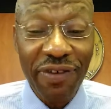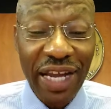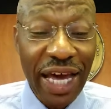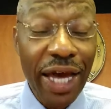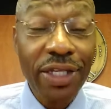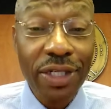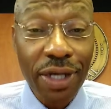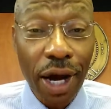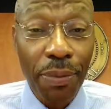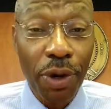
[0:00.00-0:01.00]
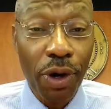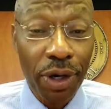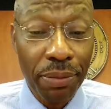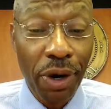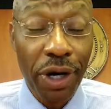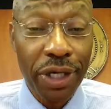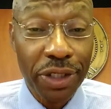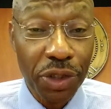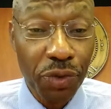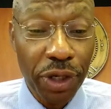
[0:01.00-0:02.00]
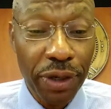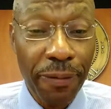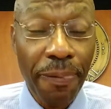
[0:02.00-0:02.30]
Last Stop on Market Street.